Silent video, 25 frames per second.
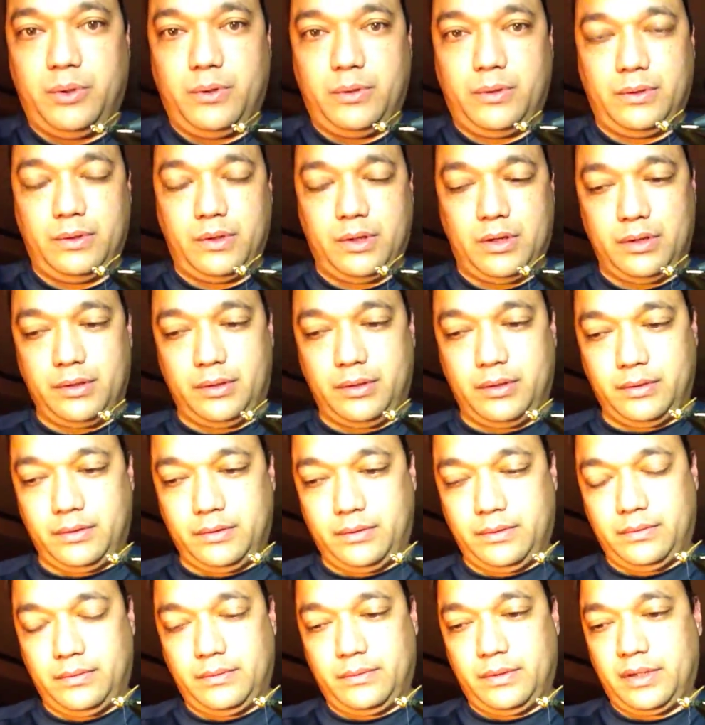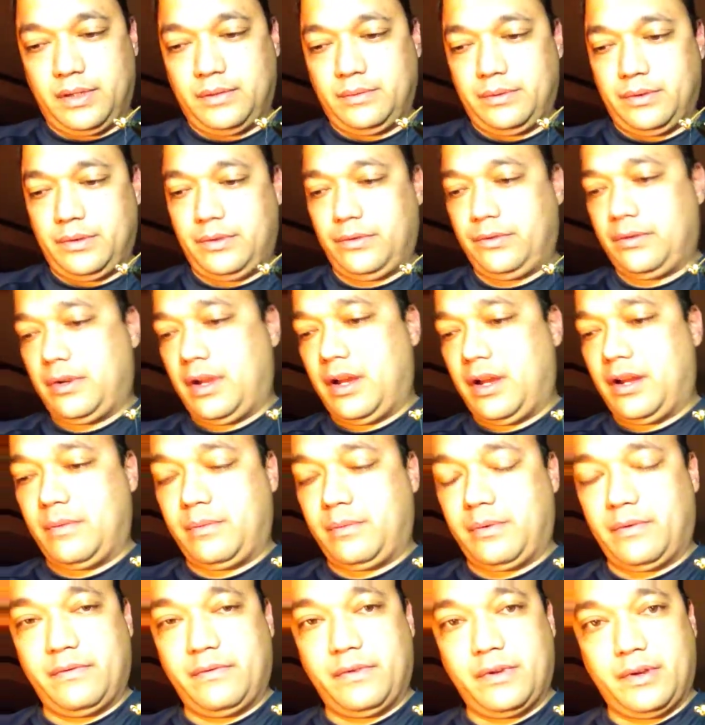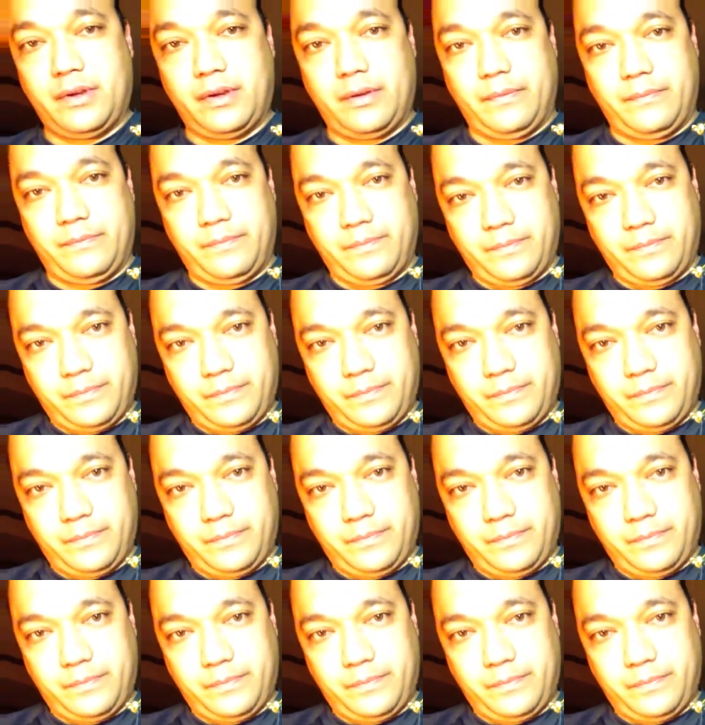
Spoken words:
pull on you, and that's what you're trying to prevent.